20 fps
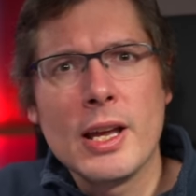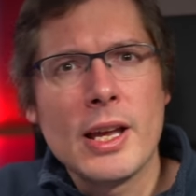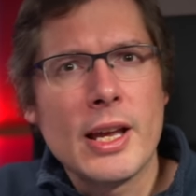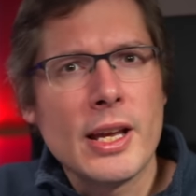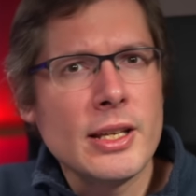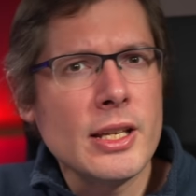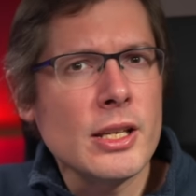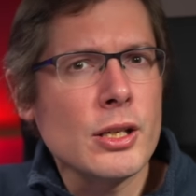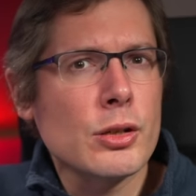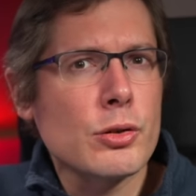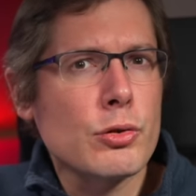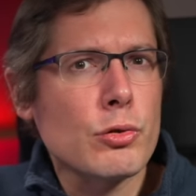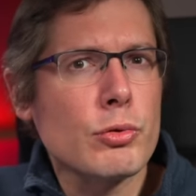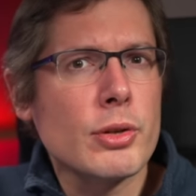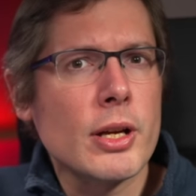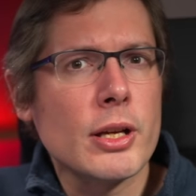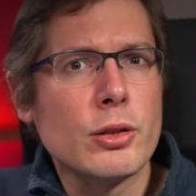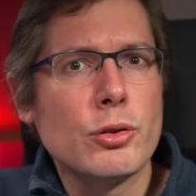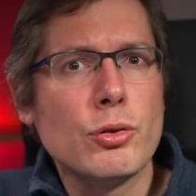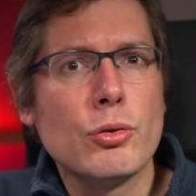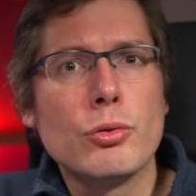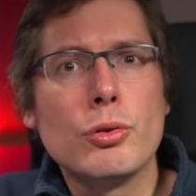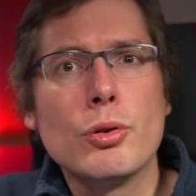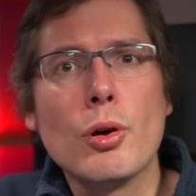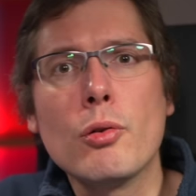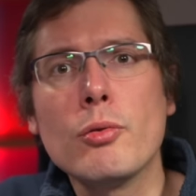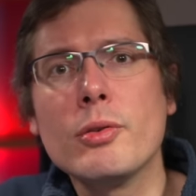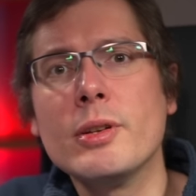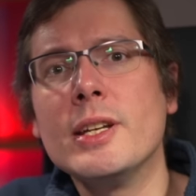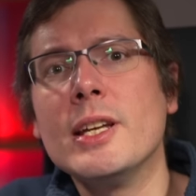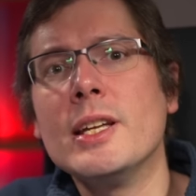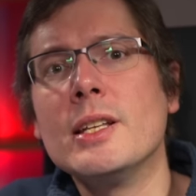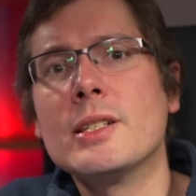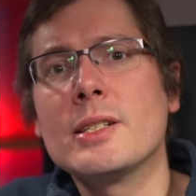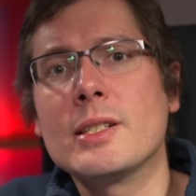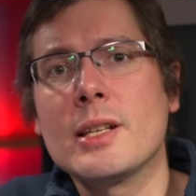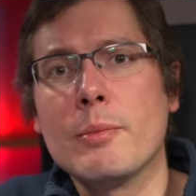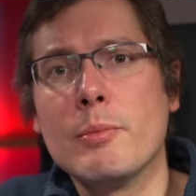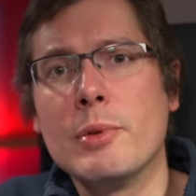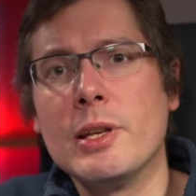It is true that you don't need
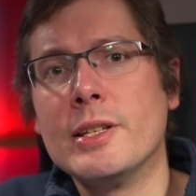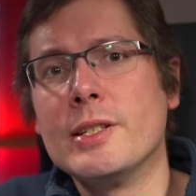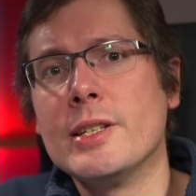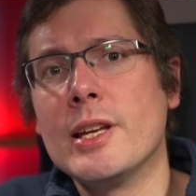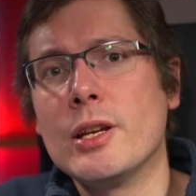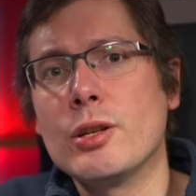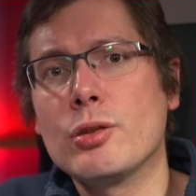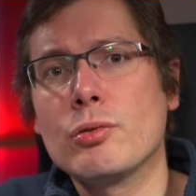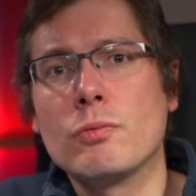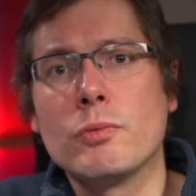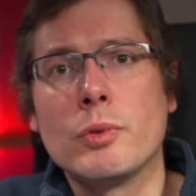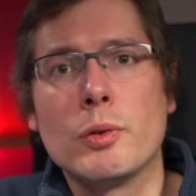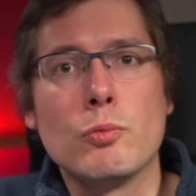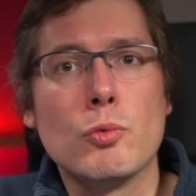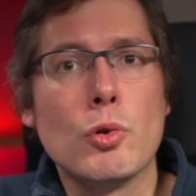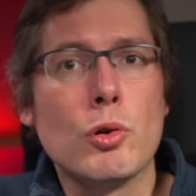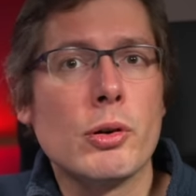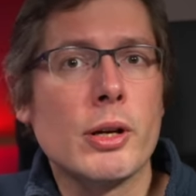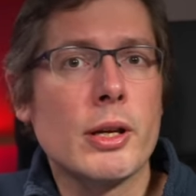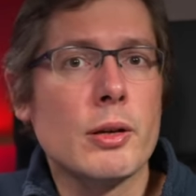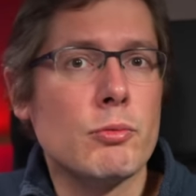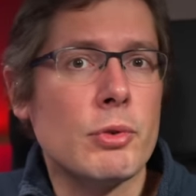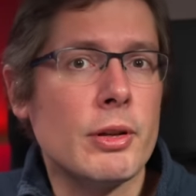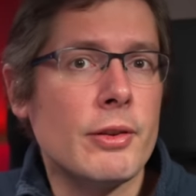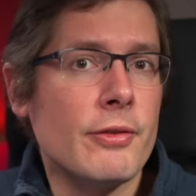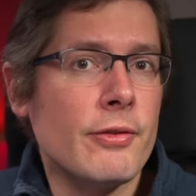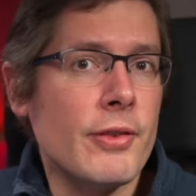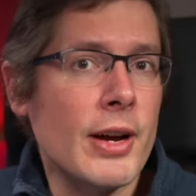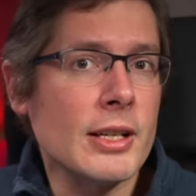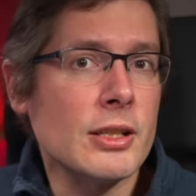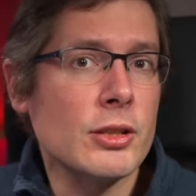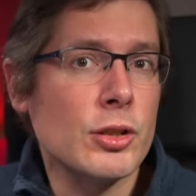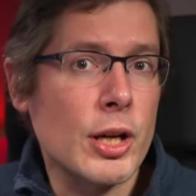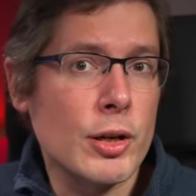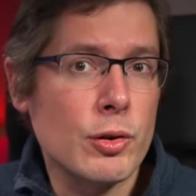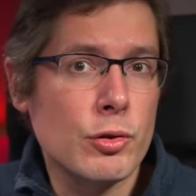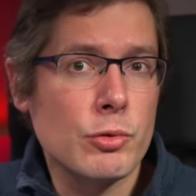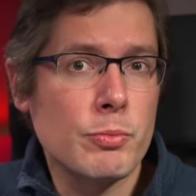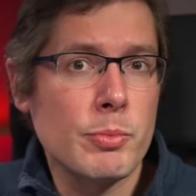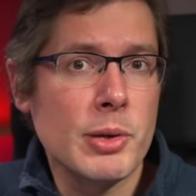stabilization when walking with fast
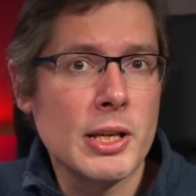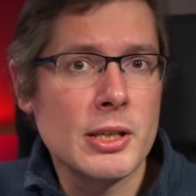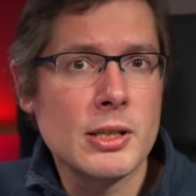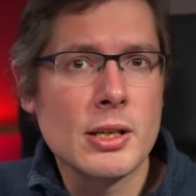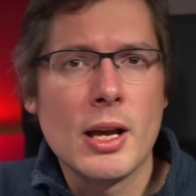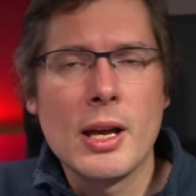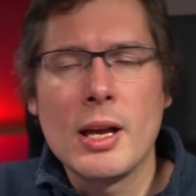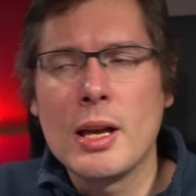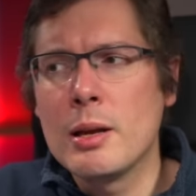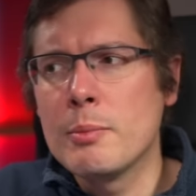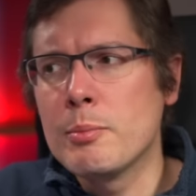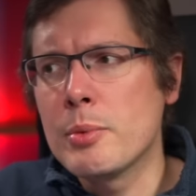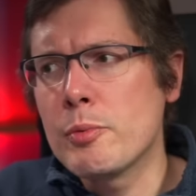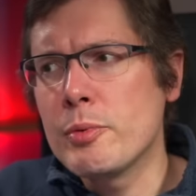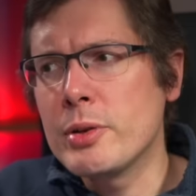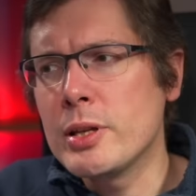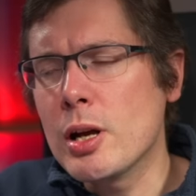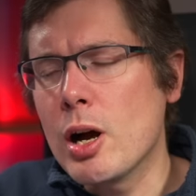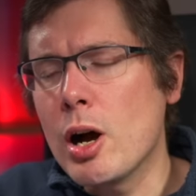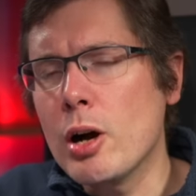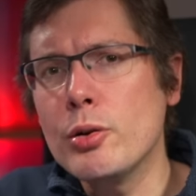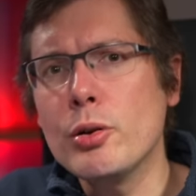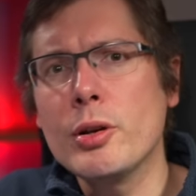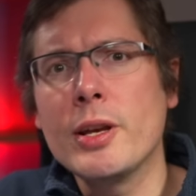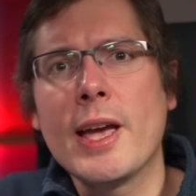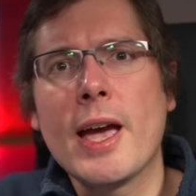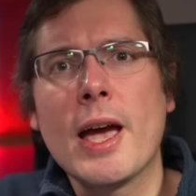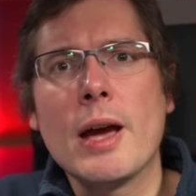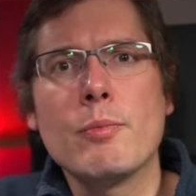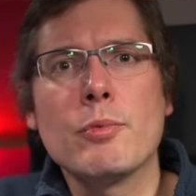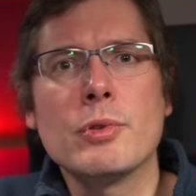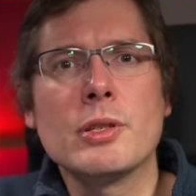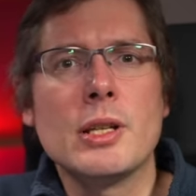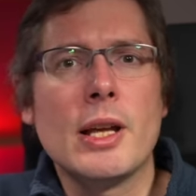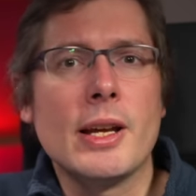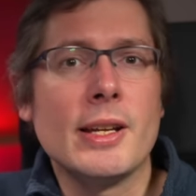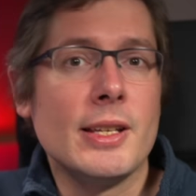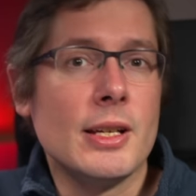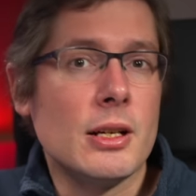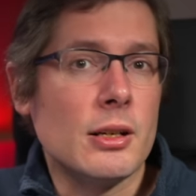shutter speeds, but with other cameras
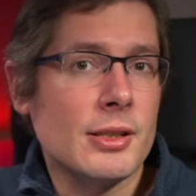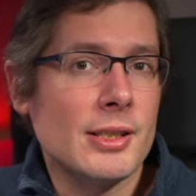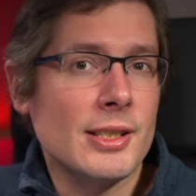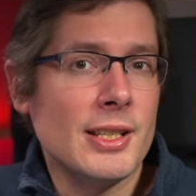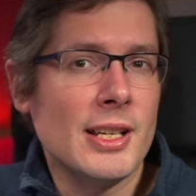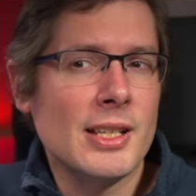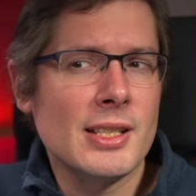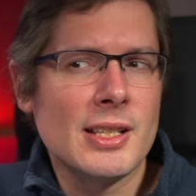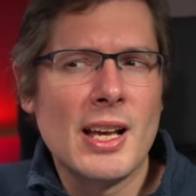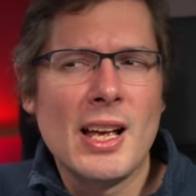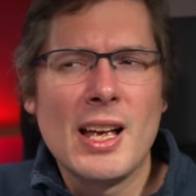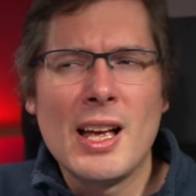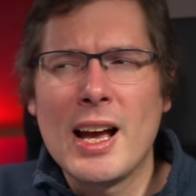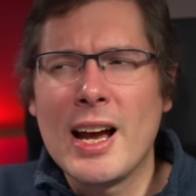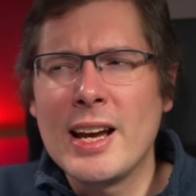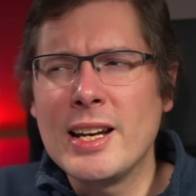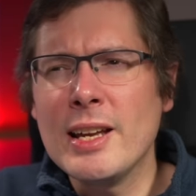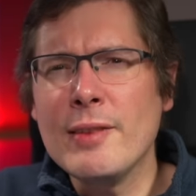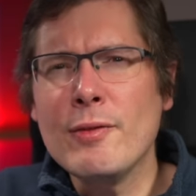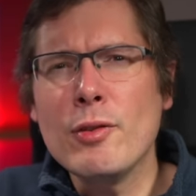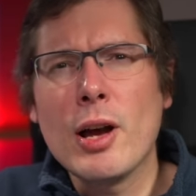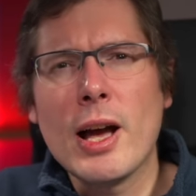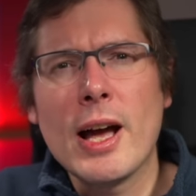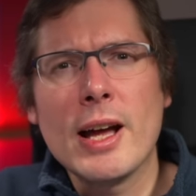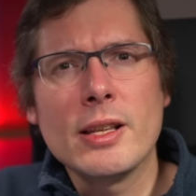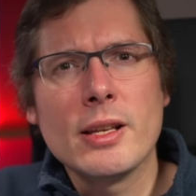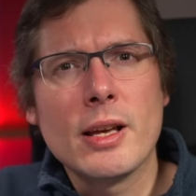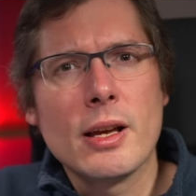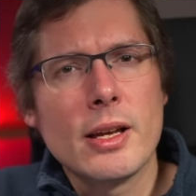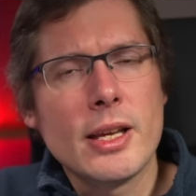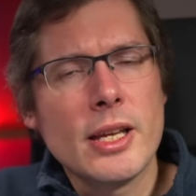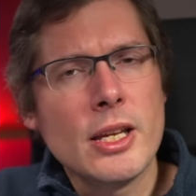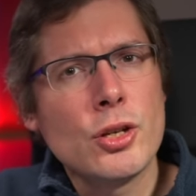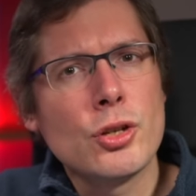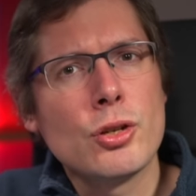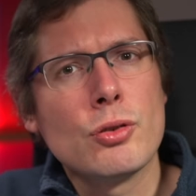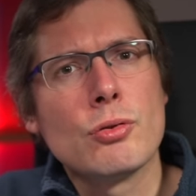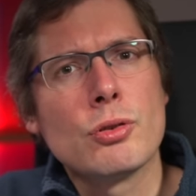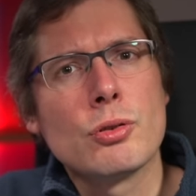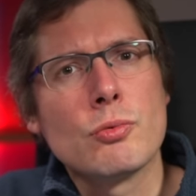like the R6, I never had
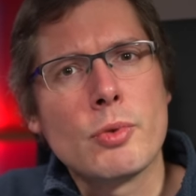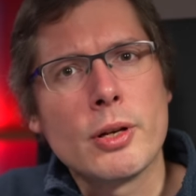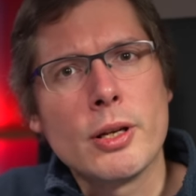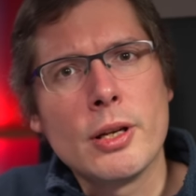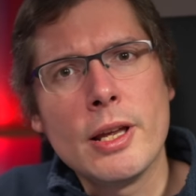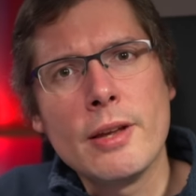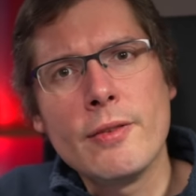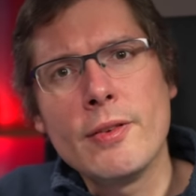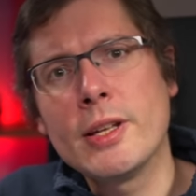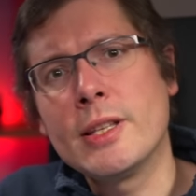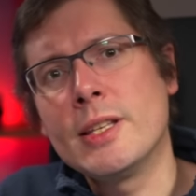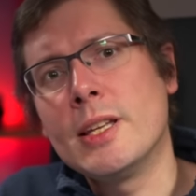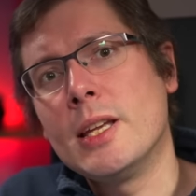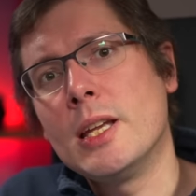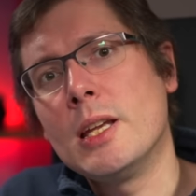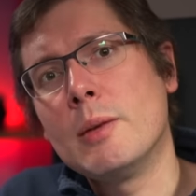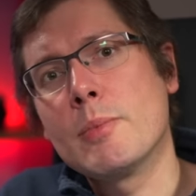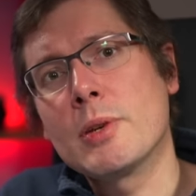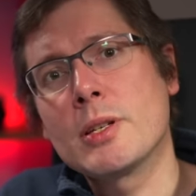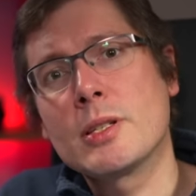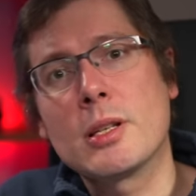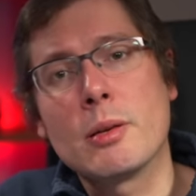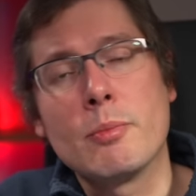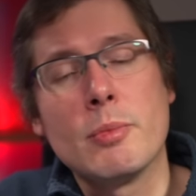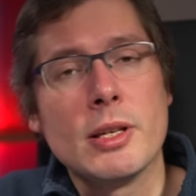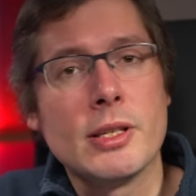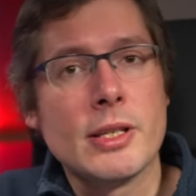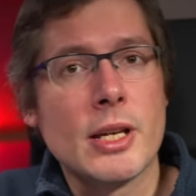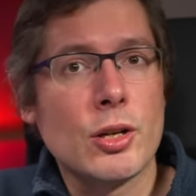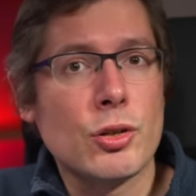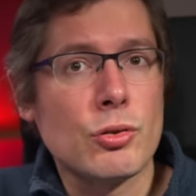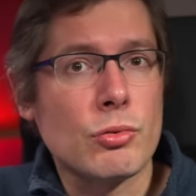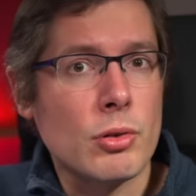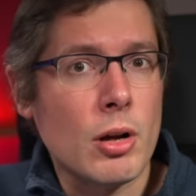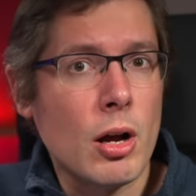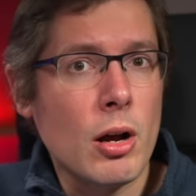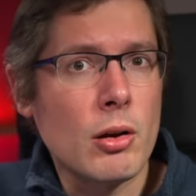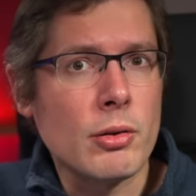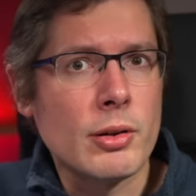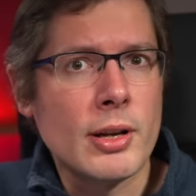issues when leaving the image stabilization
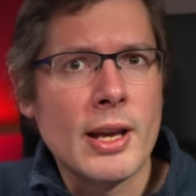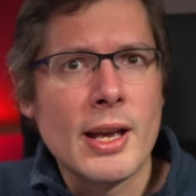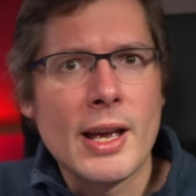on,